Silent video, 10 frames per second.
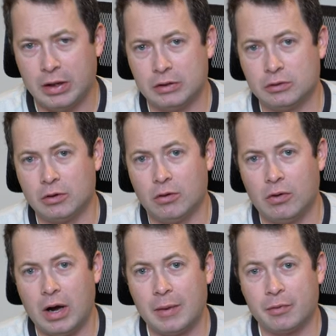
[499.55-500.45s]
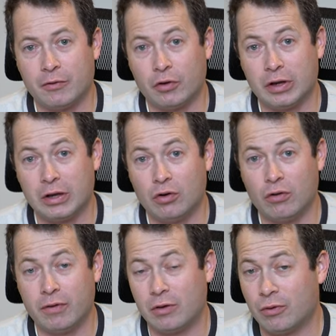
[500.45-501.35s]
and so I prefer to get
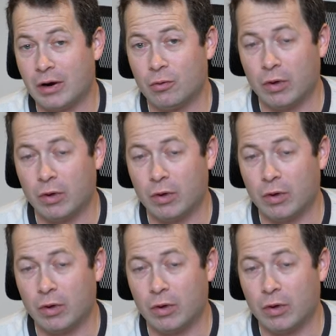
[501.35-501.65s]
notified right